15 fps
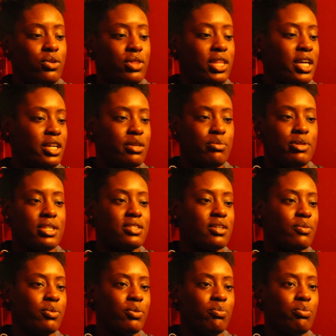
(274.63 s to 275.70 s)
they could be
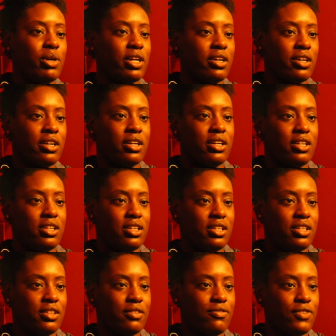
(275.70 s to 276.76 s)
someone bigger
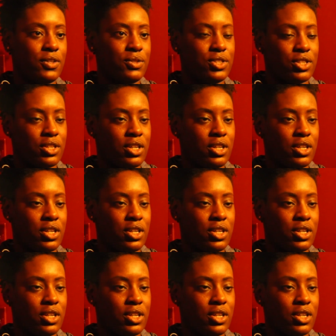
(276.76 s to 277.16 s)
in the future,